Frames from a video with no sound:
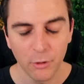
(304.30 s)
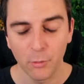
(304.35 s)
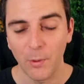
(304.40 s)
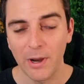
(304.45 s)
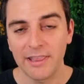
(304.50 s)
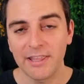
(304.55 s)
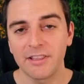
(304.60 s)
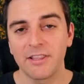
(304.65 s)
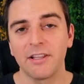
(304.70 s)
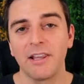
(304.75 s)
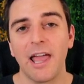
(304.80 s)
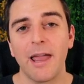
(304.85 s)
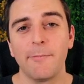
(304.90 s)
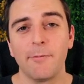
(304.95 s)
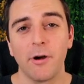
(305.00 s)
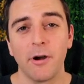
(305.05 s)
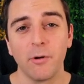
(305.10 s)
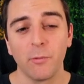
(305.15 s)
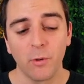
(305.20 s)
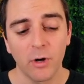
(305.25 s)
The way that the
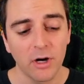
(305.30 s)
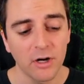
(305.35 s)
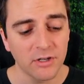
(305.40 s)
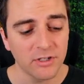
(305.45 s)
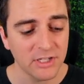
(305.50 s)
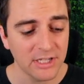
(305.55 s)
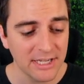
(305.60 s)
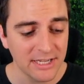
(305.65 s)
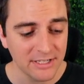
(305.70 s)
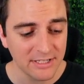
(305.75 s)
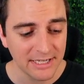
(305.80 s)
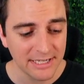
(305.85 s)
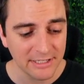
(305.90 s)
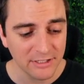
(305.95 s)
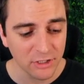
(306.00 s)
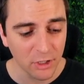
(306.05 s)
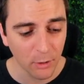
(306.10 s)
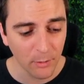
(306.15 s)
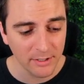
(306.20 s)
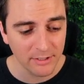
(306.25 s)
library works is
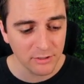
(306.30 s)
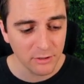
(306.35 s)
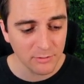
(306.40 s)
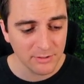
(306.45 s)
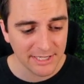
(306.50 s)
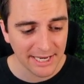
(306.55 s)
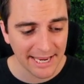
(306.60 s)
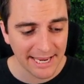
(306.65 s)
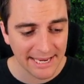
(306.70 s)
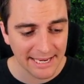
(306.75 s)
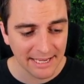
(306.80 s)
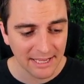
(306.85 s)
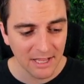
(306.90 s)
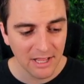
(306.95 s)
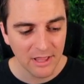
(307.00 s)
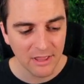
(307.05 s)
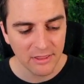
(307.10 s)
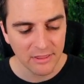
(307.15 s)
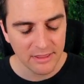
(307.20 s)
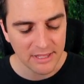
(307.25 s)
it's going to take
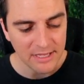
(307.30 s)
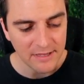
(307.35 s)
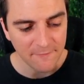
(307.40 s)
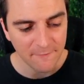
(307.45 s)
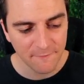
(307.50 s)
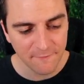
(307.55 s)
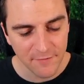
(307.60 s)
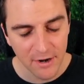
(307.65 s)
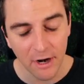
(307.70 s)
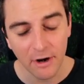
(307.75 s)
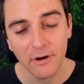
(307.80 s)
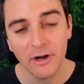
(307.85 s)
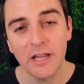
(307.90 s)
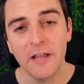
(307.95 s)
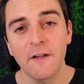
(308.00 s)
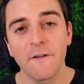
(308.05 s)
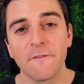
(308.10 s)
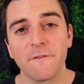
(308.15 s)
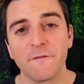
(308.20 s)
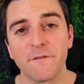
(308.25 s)
the
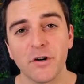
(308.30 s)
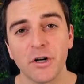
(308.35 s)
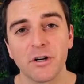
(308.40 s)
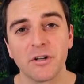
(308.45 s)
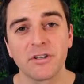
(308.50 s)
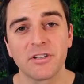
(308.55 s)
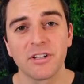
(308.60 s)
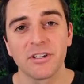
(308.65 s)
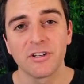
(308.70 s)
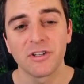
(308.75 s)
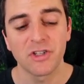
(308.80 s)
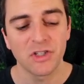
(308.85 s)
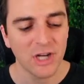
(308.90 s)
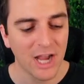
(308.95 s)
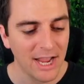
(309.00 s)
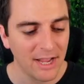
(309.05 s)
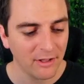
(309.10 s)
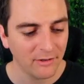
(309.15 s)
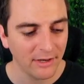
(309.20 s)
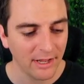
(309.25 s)
very first
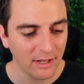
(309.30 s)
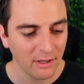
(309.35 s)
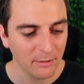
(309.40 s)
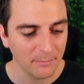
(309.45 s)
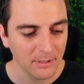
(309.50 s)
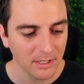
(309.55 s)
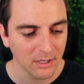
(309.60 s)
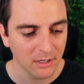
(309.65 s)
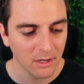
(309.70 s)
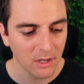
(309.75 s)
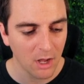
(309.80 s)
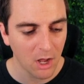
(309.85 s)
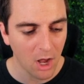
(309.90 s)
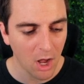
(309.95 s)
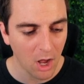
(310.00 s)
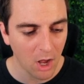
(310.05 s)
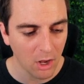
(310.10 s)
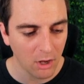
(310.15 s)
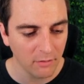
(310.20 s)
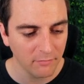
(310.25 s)
child element
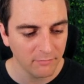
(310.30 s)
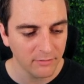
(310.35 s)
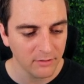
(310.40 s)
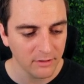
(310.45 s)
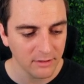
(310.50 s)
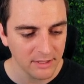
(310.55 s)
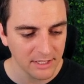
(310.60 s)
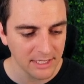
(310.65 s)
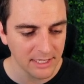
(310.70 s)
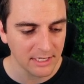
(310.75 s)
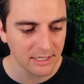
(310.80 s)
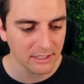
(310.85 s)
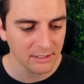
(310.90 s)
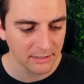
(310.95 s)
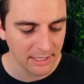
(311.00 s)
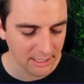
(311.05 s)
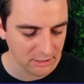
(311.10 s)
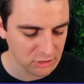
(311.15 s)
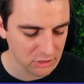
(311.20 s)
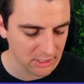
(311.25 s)
of the
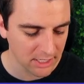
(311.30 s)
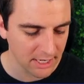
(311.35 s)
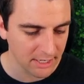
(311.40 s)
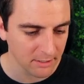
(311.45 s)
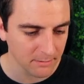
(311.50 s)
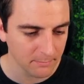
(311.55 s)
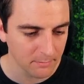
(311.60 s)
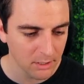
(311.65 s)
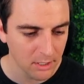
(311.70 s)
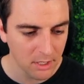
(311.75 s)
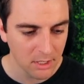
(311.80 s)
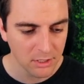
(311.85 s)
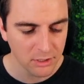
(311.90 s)
collection item.